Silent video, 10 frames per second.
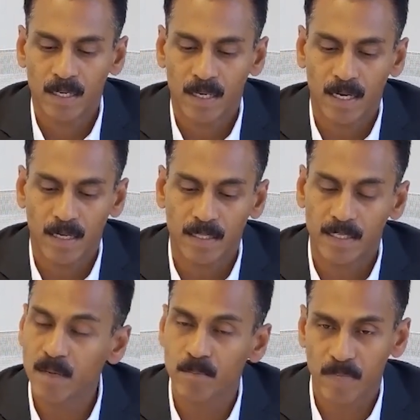
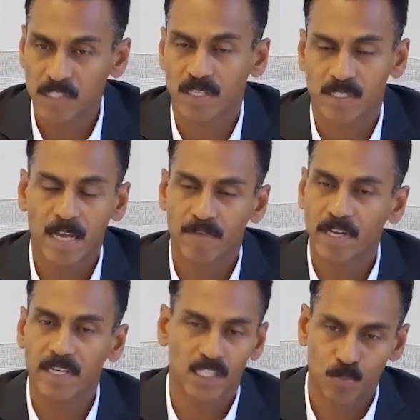The team measures
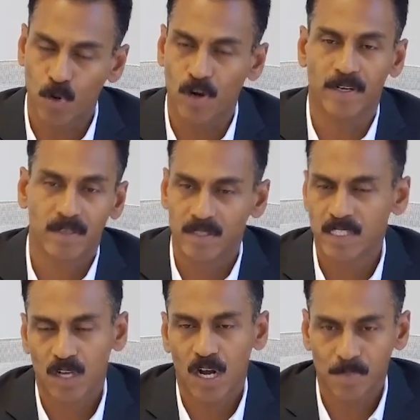every touch point.
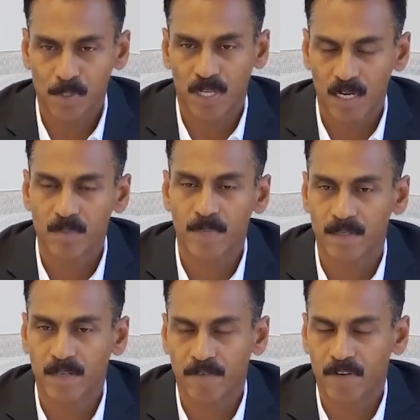There's an optional,
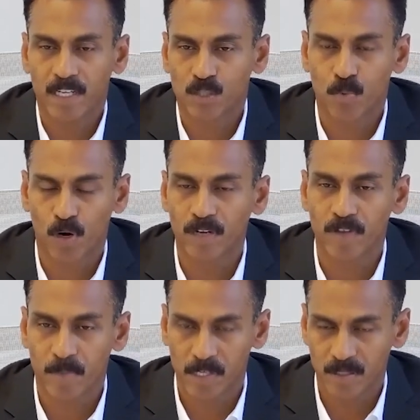but every touch
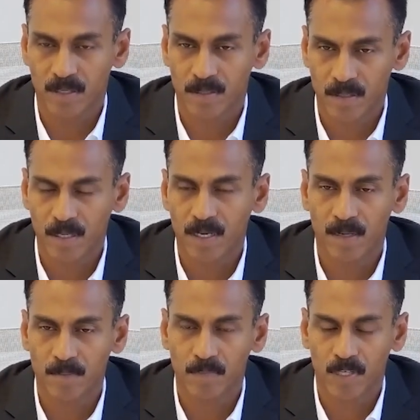point we measure
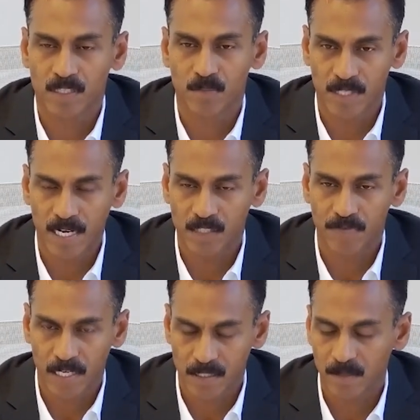customer
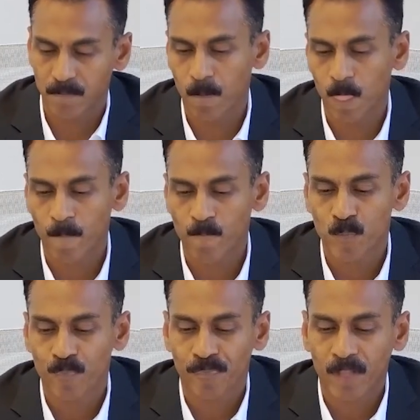satisfaction.
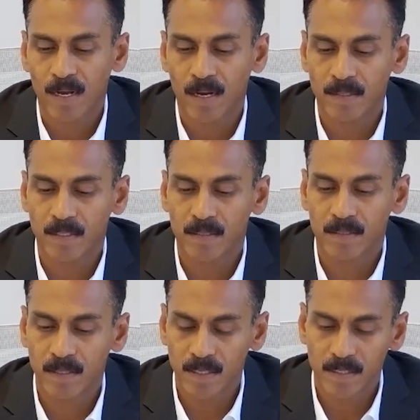
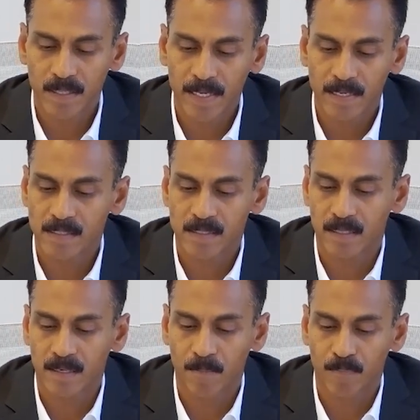The third thing is
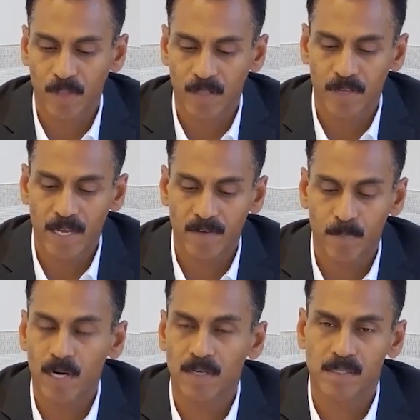we have a
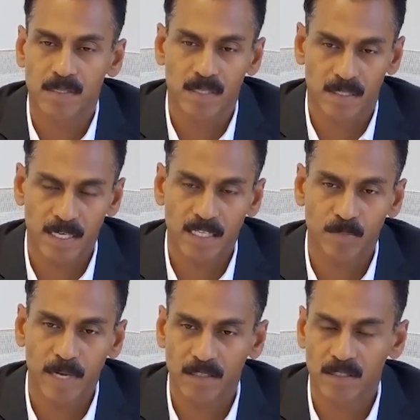partner
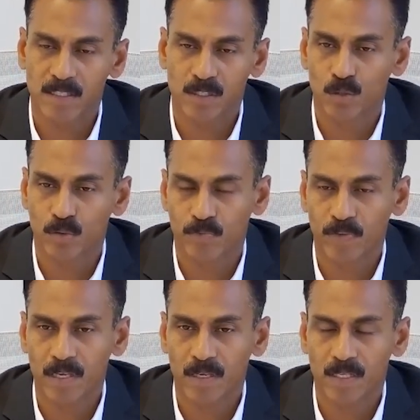success manager. So we